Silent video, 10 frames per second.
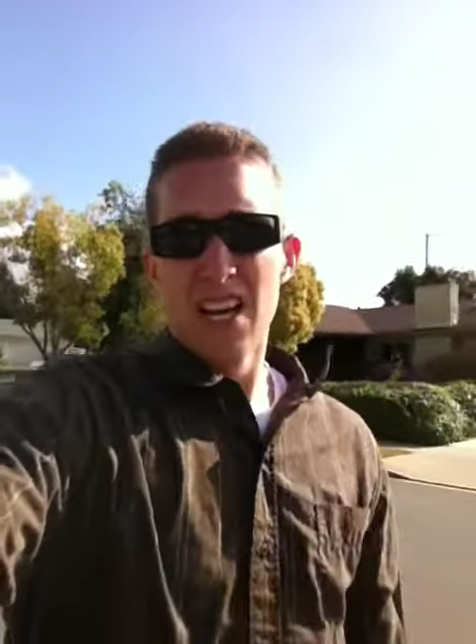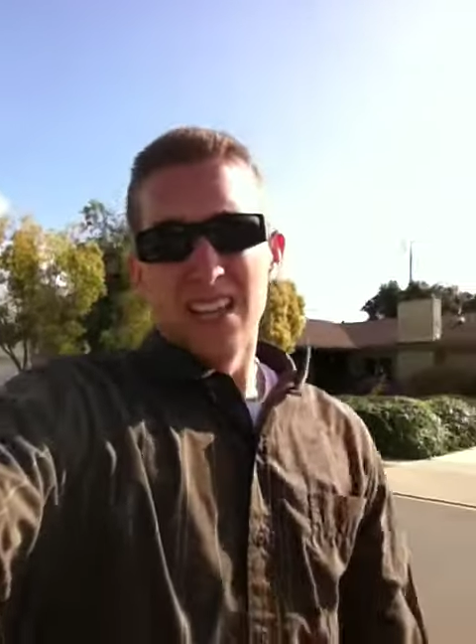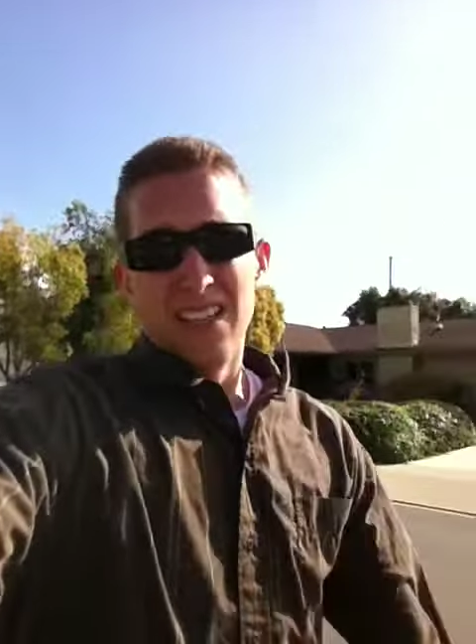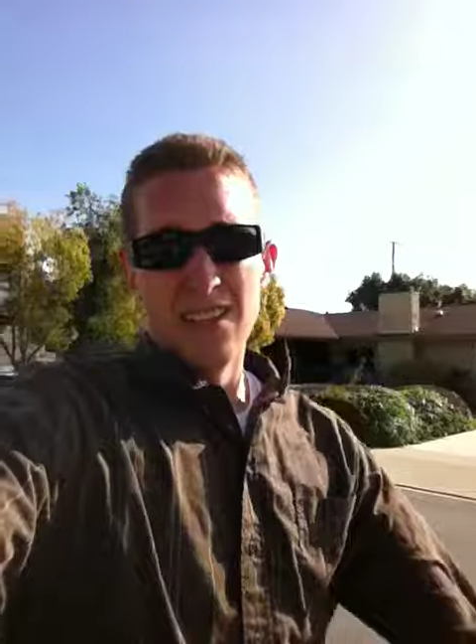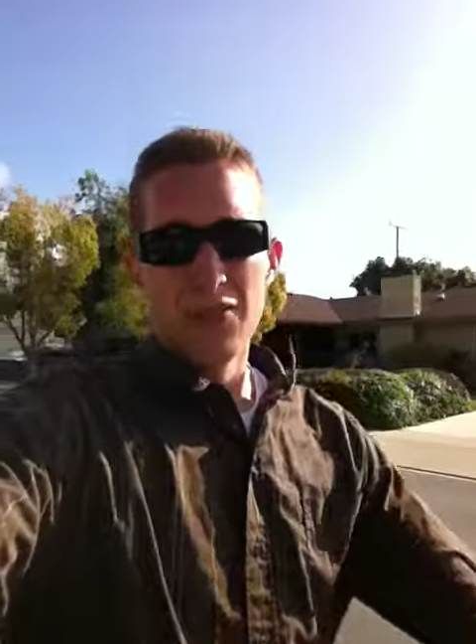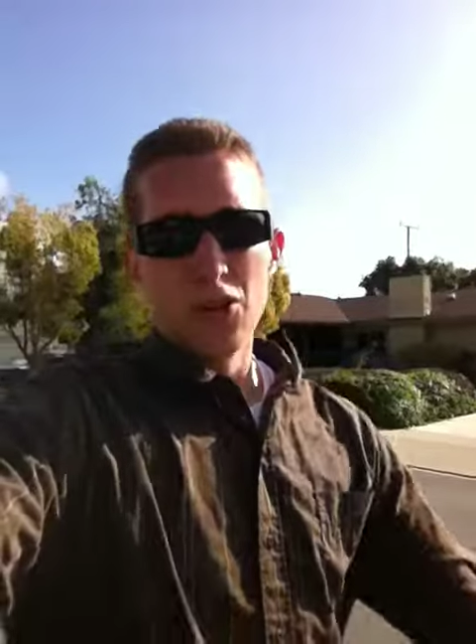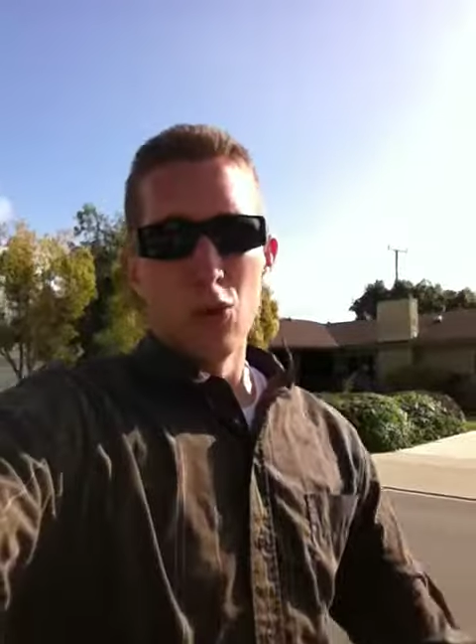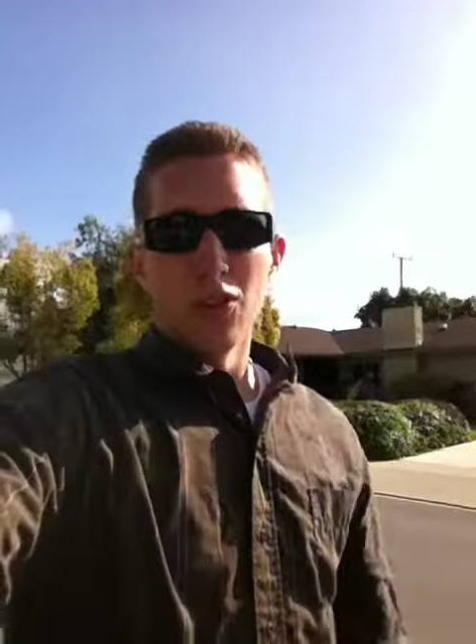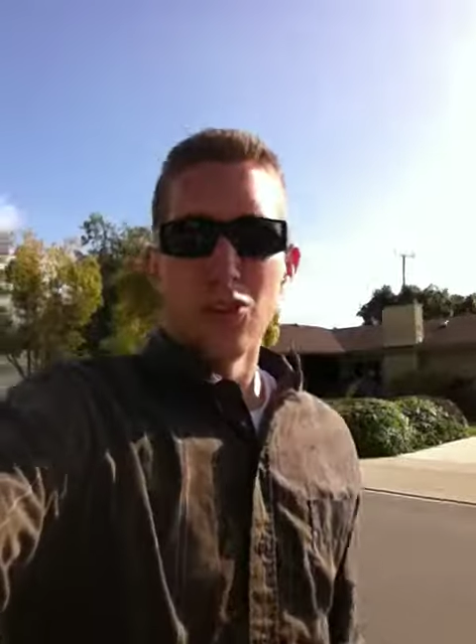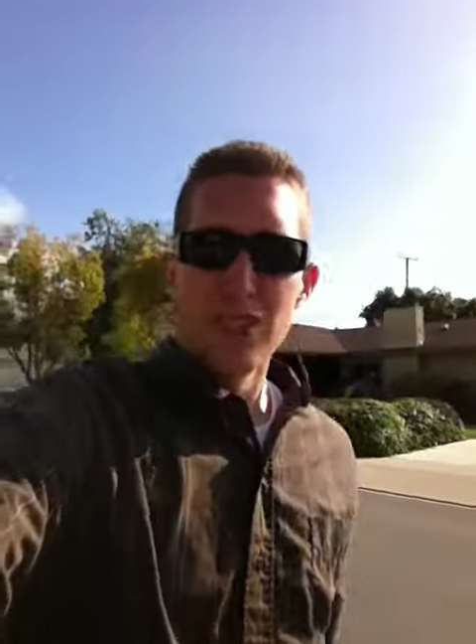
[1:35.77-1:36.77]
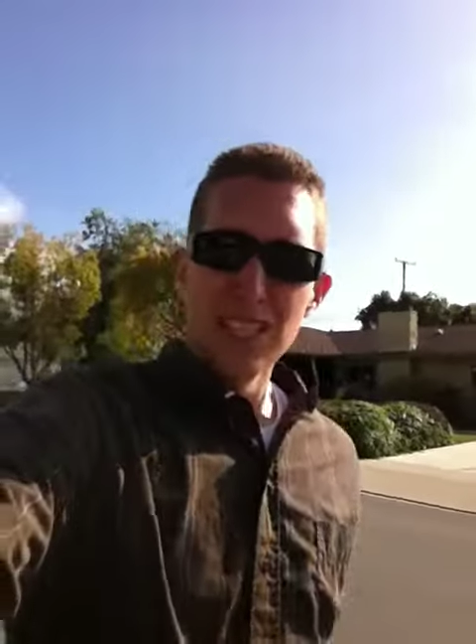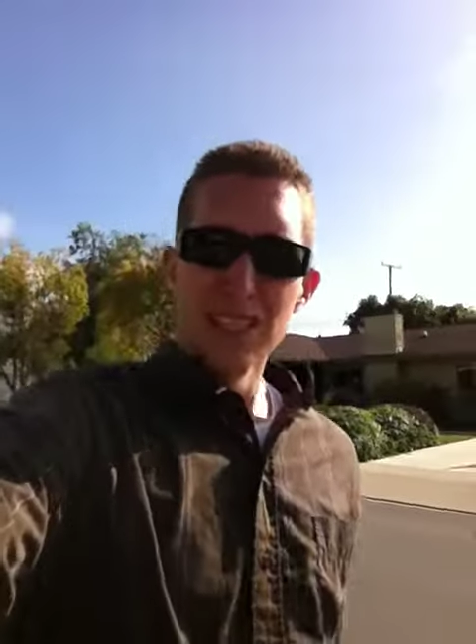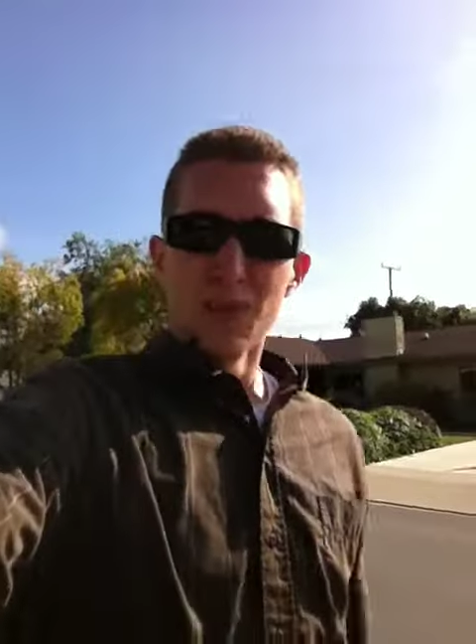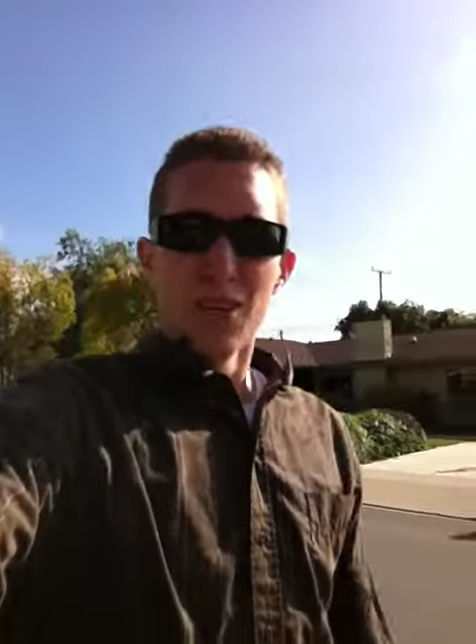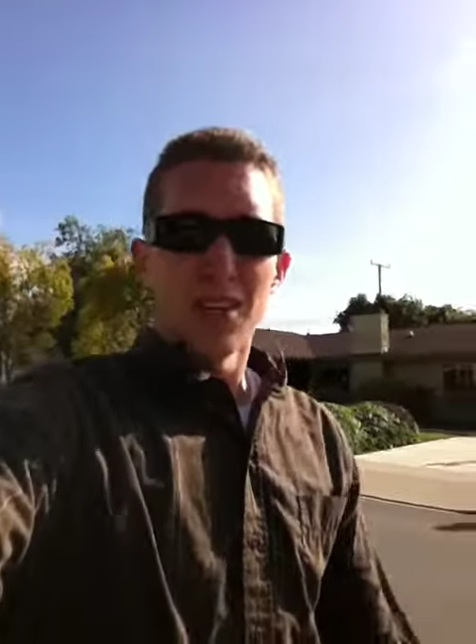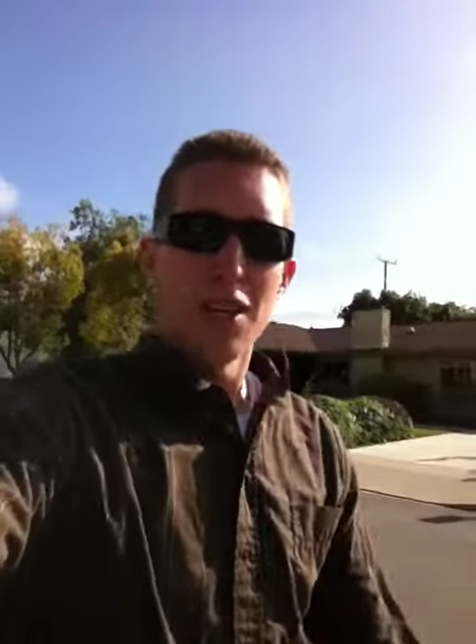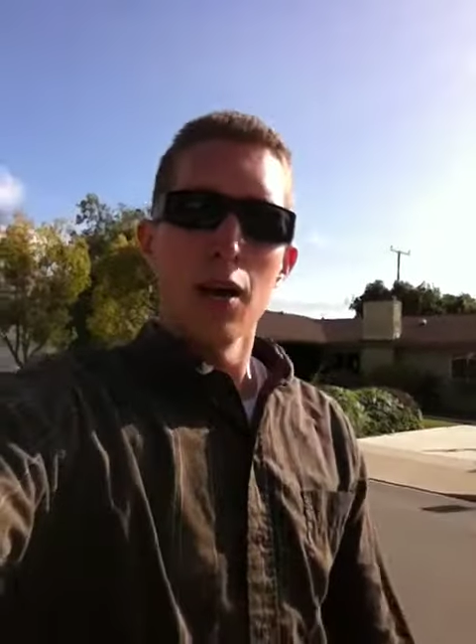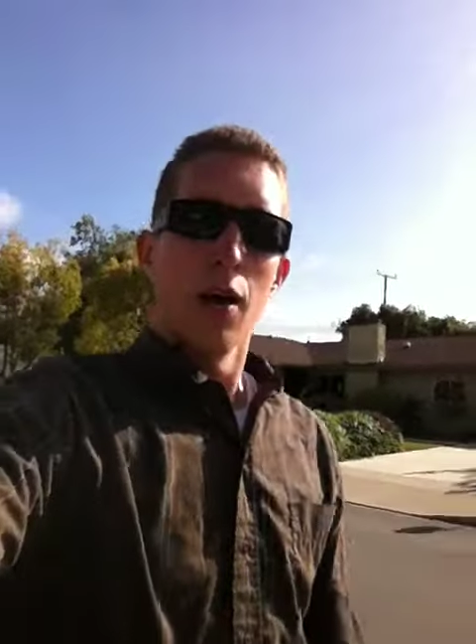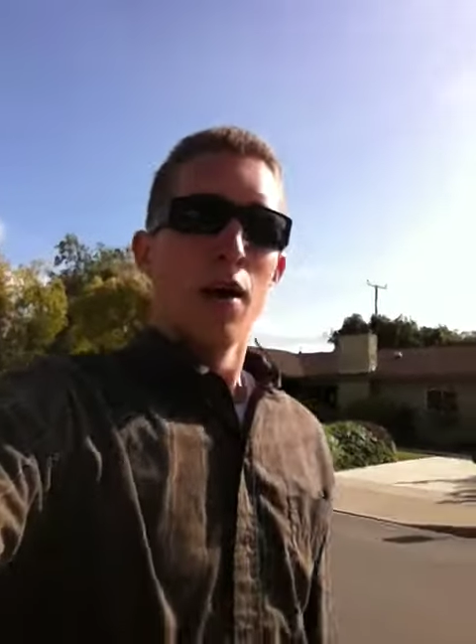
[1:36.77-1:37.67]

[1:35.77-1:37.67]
you never know what they're dealing with,